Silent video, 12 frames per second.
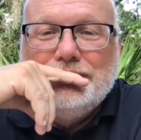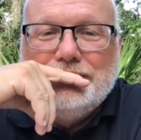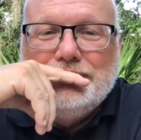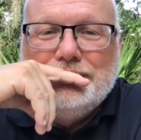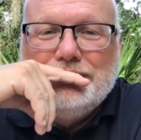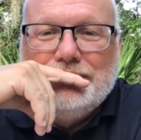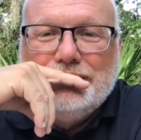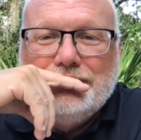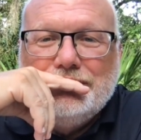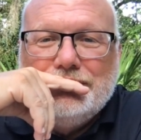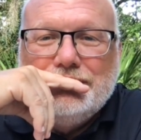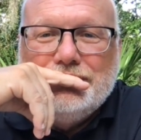
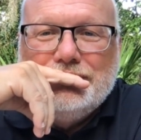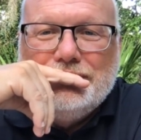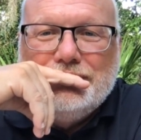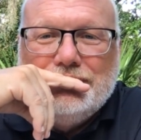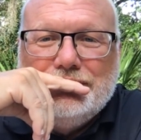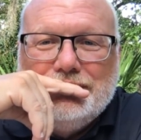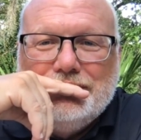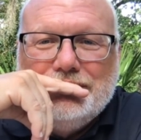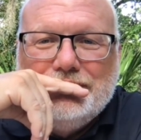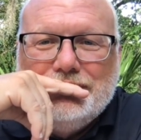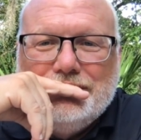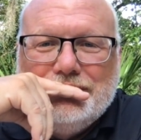
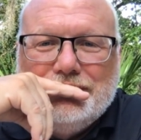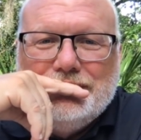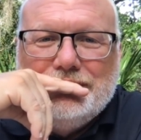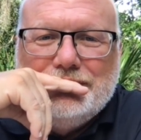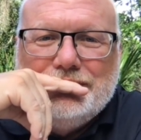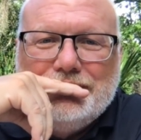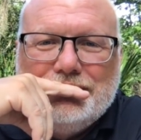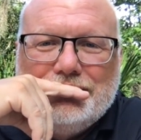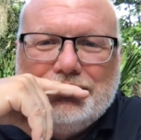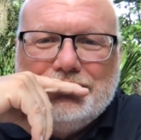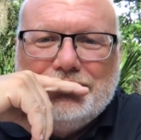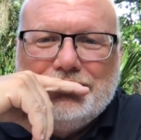
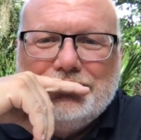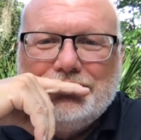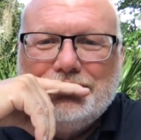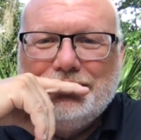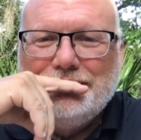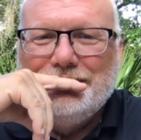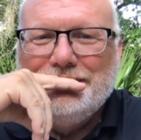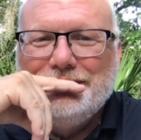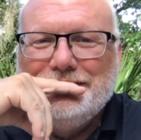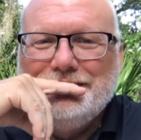[no speech]